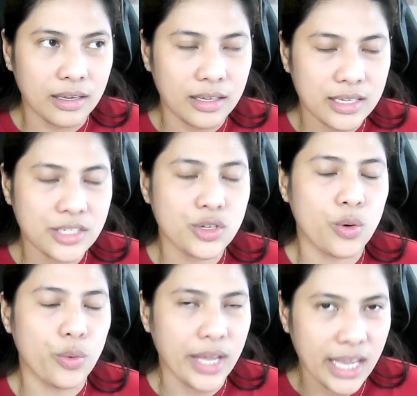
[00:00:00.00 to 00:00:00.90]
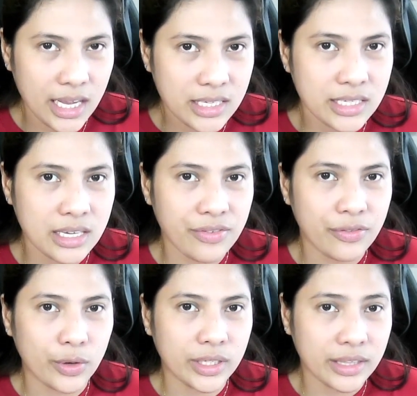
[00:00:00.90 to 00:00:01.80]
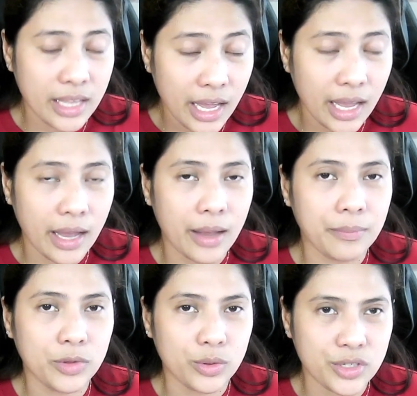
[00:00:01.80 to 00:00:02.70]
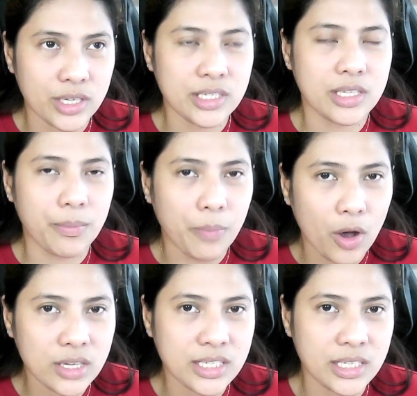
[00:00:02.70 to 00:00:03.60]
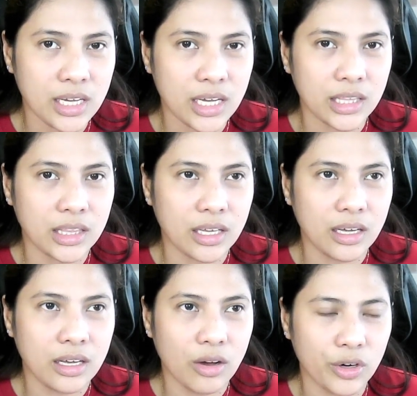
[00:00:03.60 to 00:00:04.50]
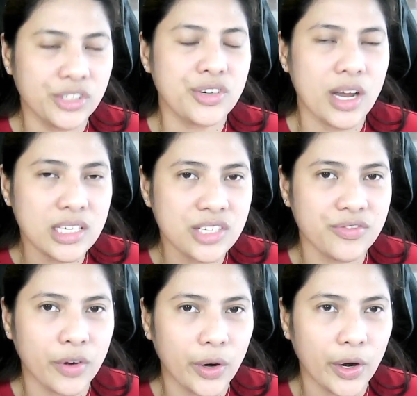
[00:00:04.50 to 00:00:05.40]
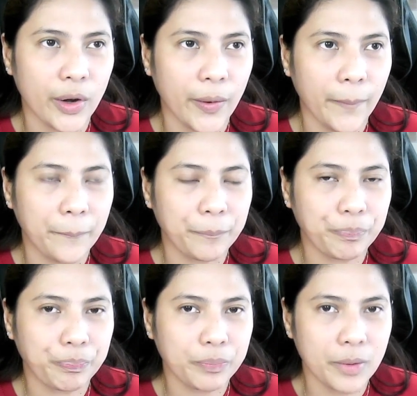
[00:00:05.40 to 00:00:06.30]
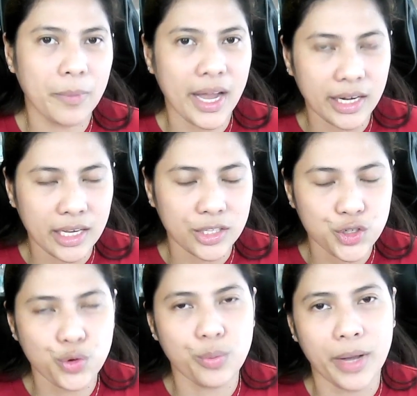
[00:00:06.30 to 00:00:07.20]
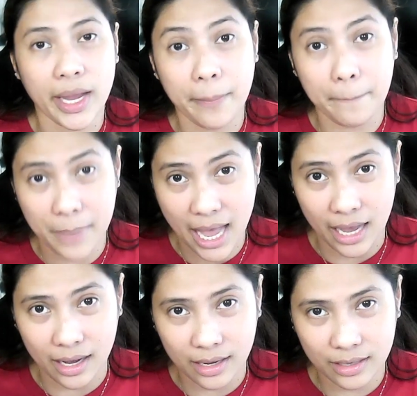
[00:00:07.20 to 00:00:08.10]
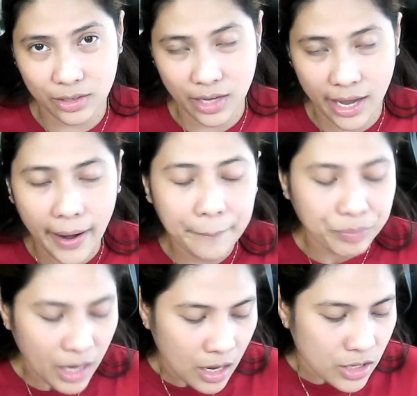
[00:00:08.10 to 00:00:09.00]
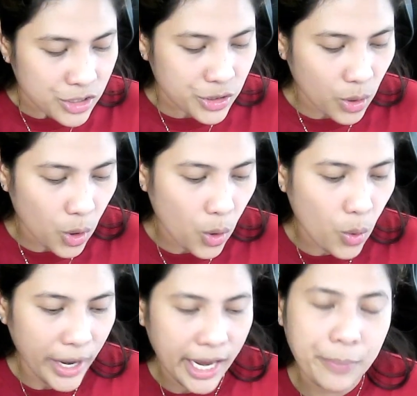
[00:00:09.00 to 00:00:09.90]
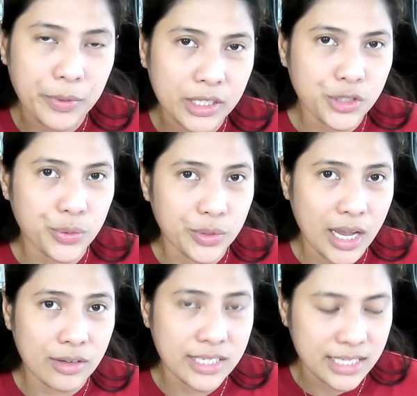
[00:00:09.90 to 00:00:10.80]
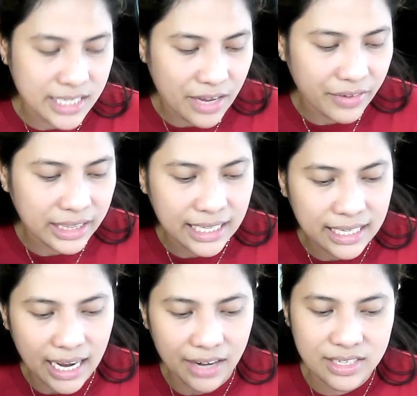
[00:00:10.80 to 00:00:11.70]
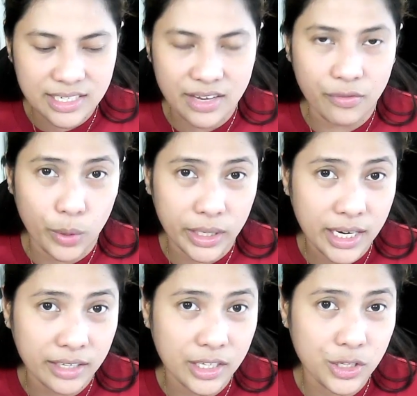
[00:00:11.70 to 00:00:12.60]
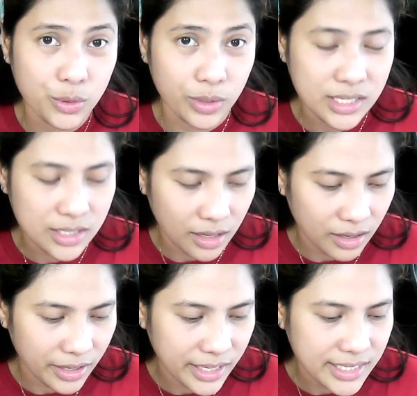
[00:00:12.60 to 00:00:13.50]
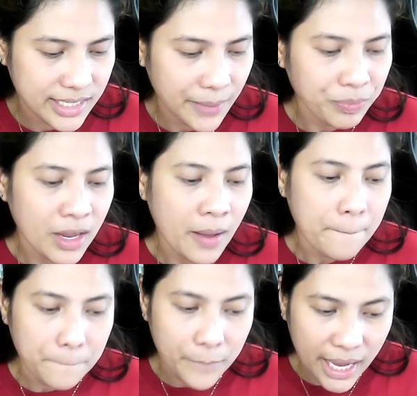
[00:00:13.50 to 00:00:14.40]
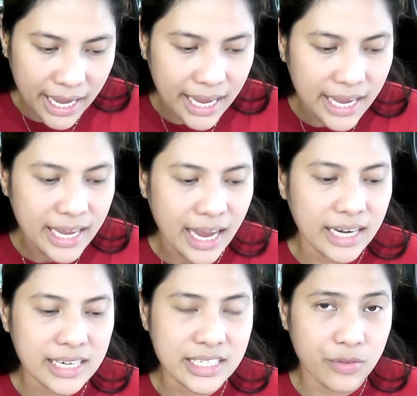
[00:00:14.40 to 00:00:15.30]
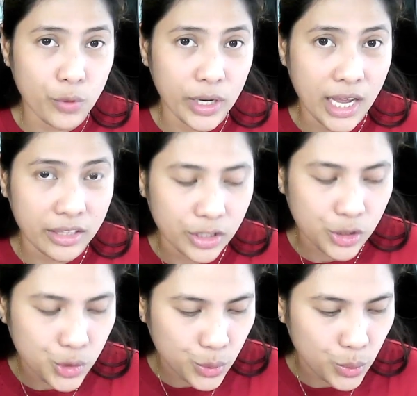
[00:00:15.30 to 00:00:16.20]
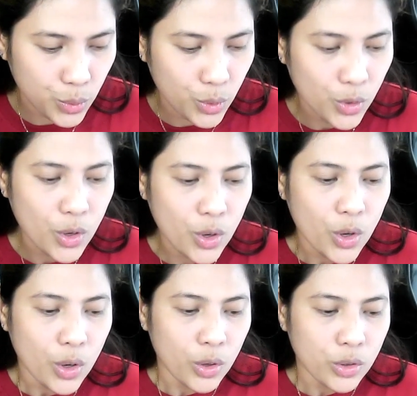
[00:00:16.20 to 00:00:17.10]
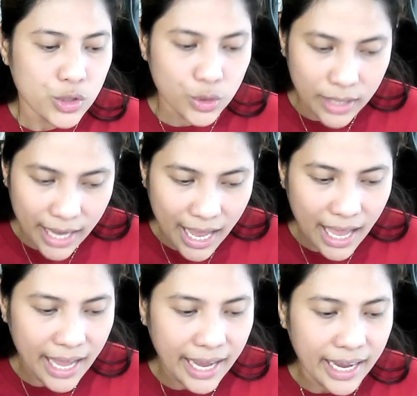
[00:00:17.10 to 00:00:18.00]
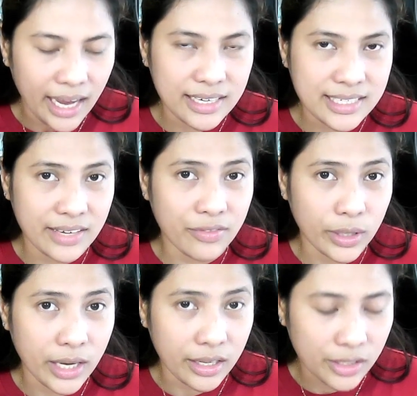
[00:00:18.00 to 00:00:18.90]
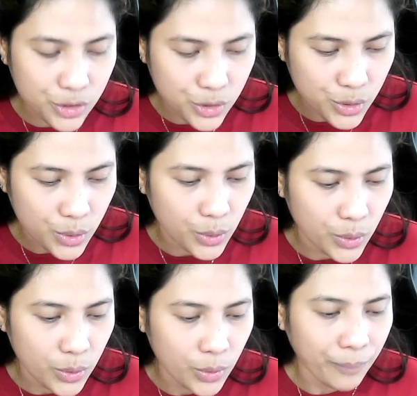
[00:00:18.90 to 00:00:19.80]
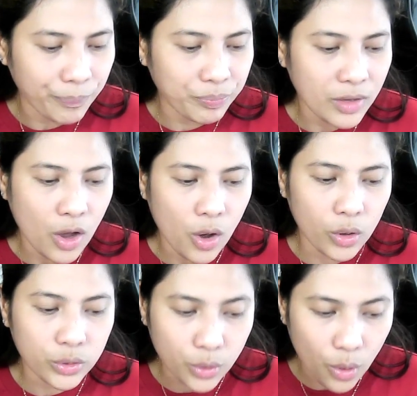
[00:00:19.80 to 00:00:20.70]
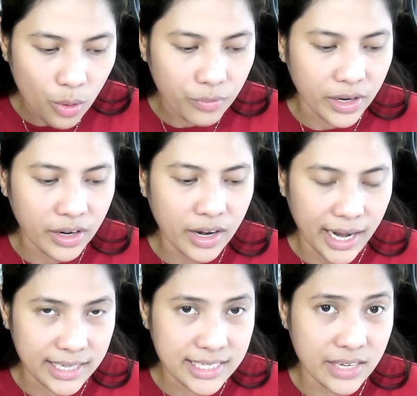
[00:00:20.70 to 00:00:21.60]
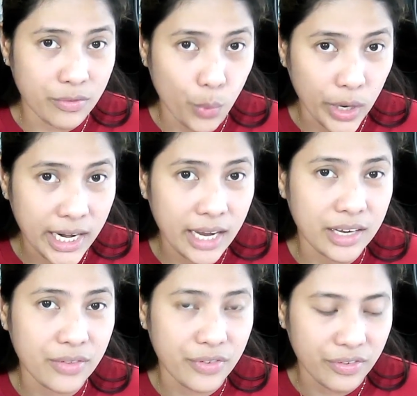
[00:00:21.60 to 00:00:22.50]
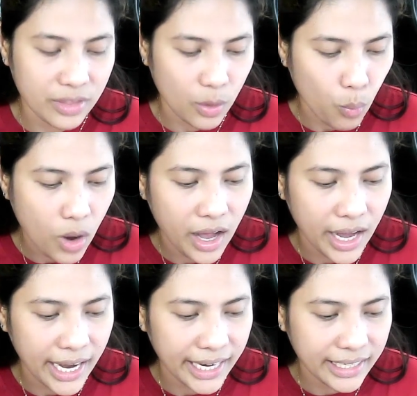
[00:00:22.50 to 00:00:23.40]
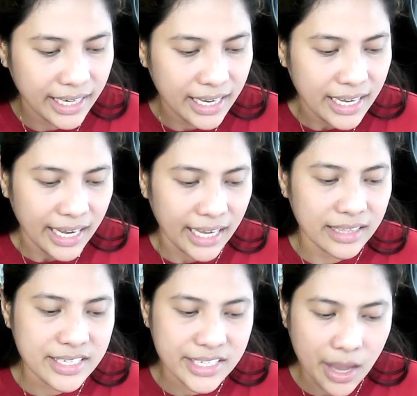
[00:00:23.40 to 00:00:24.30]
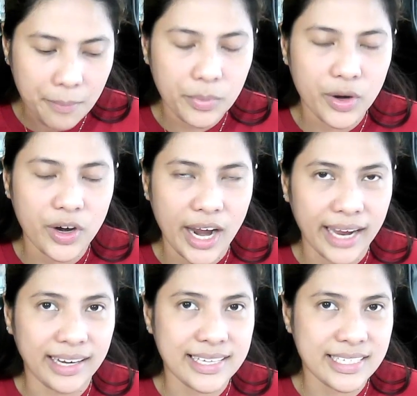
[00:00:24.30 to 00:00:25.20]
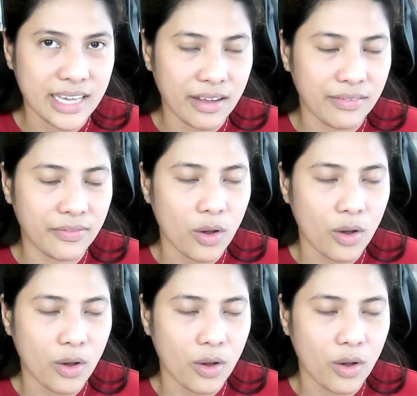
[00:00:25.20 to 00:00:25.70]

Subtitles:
it's so easy for them to just deposit or transfer the money to my bank. Okay, so April 2017 I received $100. May I received 102. July I received 102. October I received 151, and December I received